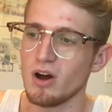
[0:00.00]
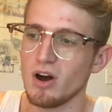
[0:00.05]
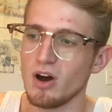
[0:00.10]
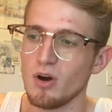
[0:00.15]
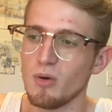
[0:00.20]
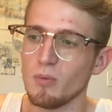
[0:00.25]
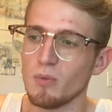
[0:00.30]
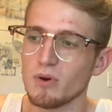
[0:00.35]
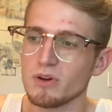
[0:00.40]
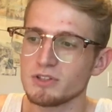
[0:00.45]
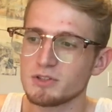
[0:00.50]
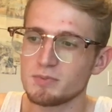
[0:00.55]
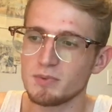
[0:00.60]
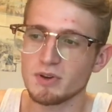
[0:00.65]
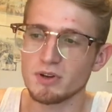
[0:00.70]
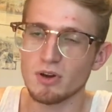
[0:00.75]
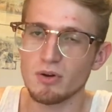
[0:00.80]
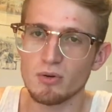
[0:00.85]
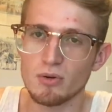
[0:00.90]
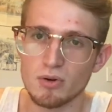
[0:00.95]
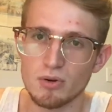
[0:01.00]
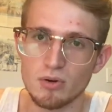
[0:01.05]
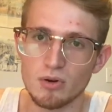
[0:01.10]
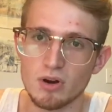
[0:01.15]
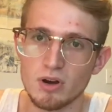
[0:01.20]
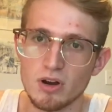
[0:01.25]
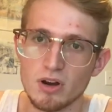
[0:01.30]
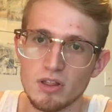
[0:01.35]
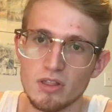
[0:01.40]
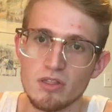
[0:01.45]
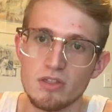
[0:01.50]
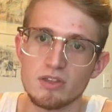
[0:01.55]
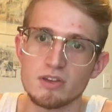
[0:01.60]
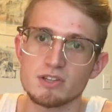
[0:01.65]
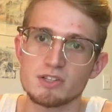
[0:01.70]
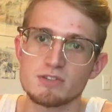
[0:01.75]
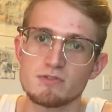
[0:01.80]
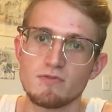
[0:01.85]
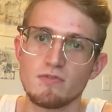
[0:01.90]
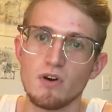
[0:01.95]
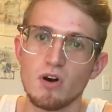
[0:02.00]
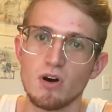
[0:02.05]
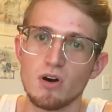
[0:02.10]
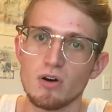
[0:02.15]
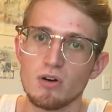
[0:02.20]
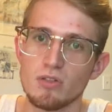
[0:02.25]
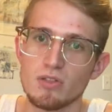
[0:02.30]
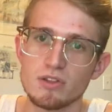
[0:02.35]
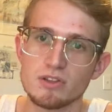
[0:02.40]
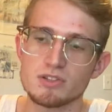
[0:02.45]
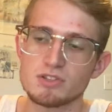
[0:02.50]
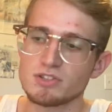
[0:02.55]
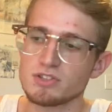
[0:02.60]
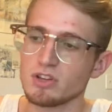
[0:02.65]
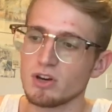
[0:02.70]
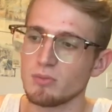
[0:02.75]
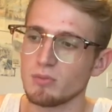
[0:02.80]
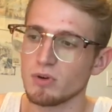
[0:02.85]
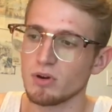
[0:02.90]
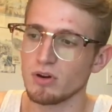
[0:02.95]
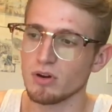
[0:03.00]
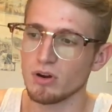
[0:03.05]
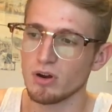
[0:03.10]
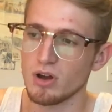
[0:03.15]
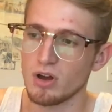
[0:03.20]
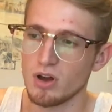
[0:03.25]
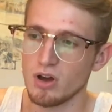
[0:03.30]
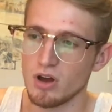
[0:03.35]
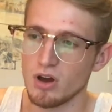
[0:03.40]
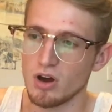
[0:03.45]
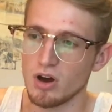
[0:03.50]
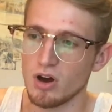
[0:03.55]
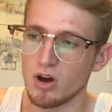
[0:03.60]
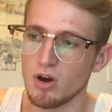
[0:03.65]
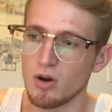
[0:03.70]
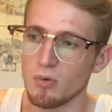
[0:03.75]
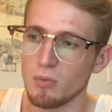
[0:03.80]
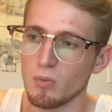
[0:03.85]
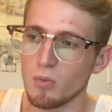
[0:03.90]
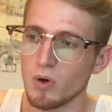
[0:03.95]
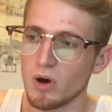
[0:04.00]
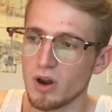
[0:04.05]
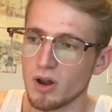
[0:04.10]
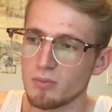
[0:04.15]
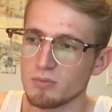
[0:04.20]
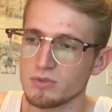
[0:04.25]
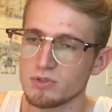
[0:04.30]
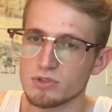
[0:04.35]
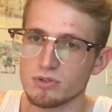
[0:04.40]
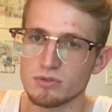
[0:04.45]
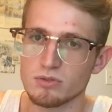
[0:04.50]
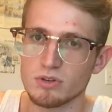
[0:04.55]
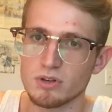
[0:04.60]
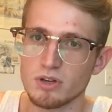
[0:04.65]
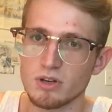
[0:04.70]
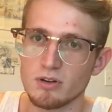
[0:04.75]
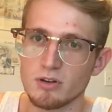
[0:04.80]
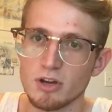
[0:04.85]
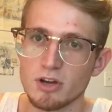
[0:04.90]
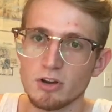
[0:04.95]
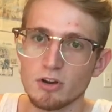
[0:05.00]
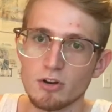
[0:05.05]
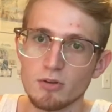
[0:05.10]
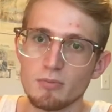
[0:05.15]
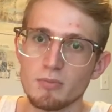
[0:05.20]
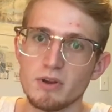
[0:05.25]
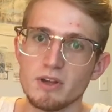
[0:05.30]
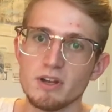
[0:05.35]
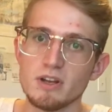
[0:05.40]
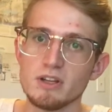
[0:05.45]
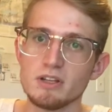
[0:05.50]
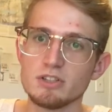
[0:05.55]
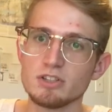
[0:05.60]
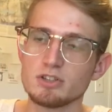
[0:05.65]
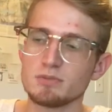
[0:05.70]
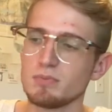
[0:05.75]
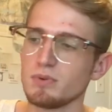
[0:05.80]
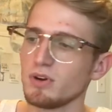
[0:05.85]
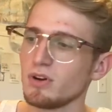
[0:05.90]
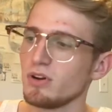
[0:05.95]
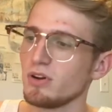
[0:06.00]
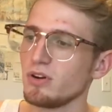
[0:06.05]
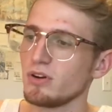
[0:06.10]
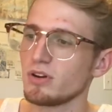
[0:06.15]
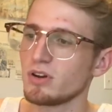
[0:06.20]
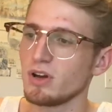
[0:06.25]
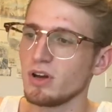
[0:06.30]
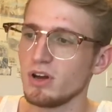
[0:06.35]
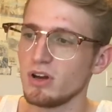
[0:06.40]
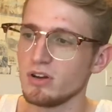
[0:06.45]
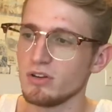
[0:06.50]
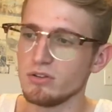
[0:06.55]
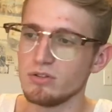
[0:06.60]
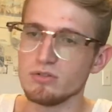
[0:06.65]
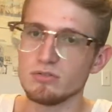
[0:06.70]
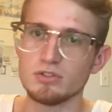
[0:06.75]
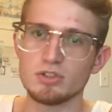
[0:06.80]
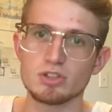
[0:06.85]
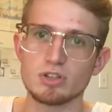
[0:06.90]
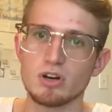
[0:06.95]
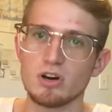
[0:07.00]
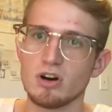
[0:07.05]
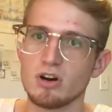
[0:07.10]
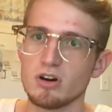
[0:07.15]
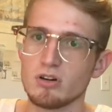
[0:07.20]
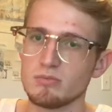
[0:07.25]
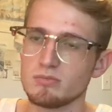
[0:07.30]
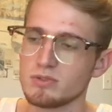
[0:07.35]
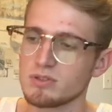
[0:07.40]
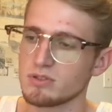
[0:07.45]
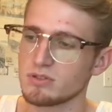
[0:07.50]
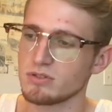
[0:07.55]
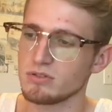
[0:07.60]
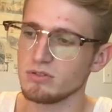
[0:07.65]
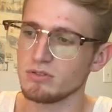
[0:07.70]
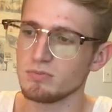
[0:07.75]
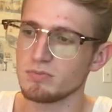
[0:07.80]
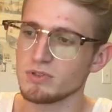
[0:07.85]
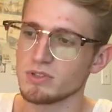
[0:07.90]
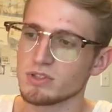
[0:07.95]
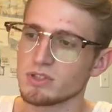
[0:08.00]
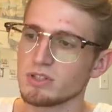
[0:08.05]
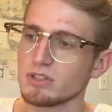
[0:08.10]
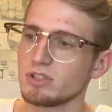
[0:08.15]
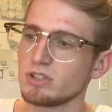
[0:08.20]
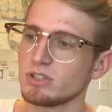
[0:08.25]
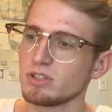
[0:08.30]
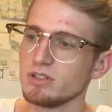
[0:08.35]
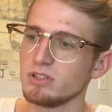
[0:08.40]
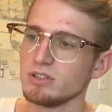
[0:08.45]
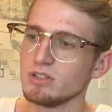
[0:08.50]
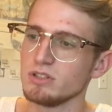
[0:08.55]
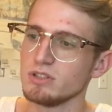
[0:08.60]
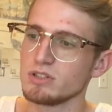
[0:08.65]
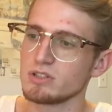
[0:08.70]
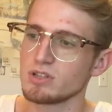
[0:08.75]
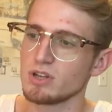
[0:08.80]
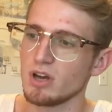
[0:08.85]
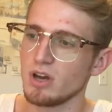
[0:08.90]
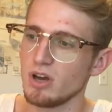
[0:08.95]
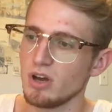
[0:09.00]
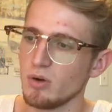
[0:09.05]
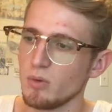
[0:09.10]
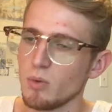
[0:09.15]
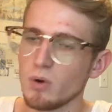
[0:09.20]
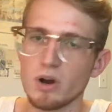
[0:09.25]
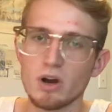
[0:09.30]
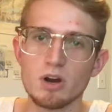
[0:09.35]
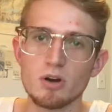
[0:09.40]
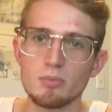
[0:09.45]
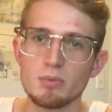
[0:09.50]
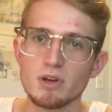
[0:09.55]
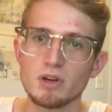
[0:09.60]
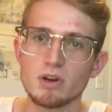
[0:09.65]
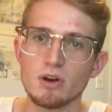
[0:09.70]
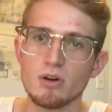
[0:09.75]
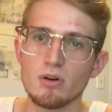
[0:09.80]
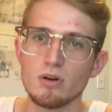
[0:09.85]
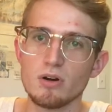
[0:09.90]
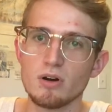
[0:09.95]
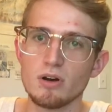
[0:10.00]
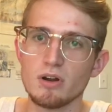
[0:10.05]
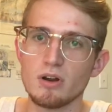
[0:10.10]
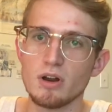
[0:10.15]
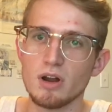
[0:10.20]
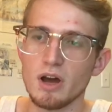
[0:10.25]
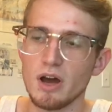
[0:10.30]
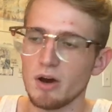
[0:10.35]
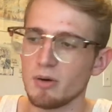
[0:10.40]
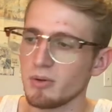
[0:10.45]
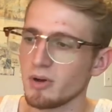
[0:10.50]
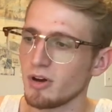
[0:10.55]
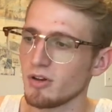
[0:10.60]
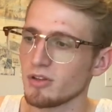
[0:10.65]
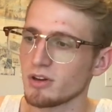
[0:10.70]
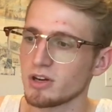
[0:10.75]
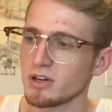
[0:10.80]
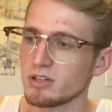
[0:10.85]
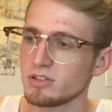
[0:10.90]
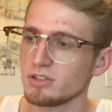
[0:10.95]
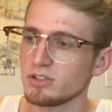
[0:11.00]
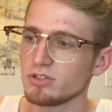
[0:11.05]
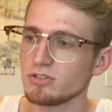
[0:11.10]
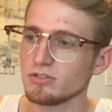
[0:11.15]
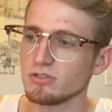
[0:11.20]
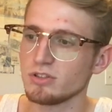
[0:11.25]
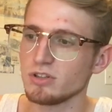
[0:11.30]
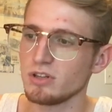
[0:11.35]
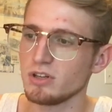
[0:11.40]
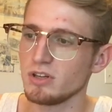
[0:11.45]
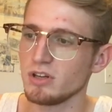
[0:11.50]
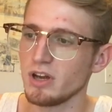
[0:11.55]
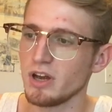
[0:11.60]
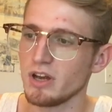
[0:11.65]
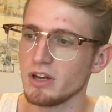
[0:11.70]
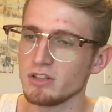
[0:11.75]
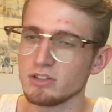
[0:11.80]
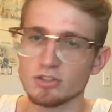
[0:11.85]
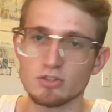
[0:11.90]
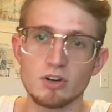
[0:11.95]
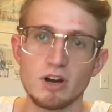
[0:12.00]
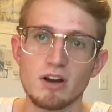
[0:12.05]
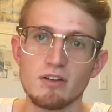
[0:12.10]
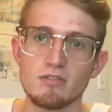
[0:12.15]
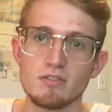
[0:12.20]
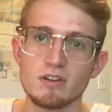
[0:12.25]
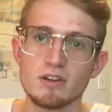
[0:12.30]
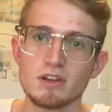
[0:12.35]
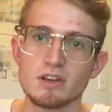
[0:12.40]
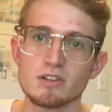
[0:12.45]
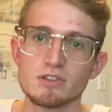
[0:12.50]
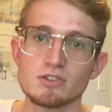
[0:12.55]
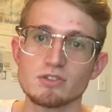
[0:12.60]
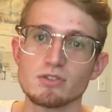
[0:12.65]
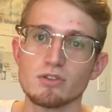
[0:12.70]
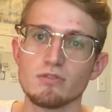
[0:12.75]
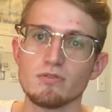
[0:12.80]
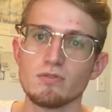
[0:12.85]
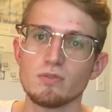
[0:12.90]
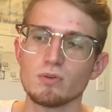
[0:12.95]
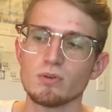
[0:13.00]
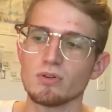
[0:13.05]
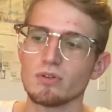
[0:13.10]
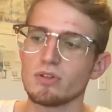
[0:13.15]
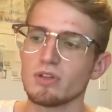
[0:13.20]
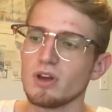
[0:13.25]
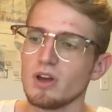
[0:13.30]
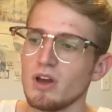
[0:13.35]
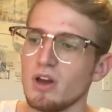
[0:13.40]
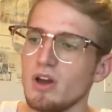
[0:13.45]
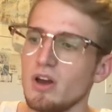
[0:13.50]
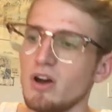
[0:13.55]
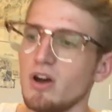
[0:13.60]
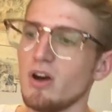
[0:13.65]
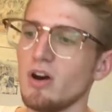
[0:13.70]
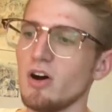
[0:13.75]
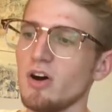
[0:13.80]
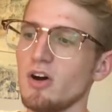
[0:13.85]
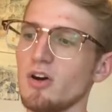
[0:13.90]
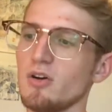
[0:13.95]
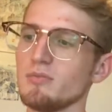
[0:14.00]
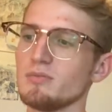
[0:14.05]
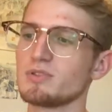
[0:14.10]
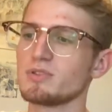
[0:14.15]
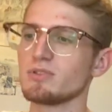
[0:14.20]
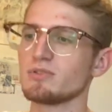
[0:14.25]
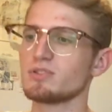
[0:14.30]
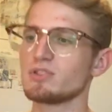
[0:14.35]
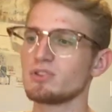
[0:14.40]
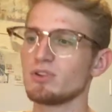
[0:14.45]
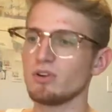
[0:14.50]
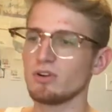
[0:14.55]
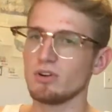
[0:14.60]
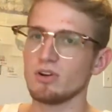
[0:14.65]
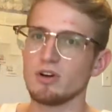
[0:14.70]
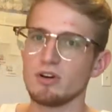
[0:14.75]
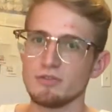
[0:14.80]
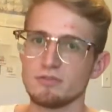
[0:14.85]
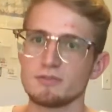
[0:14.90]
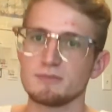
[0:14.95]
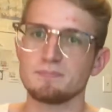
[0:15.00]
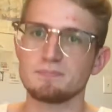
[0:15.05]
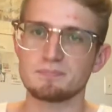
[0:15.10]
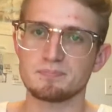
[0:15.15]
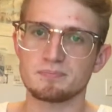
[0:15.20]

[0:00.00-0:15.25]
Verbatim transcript: um, what's been going on this fall, this summer, um, what I'm doing here in Lynchburg, new jobs, new positions, where I'll be going, I'll be out of the country and traveling and so forth. Um, so starting off,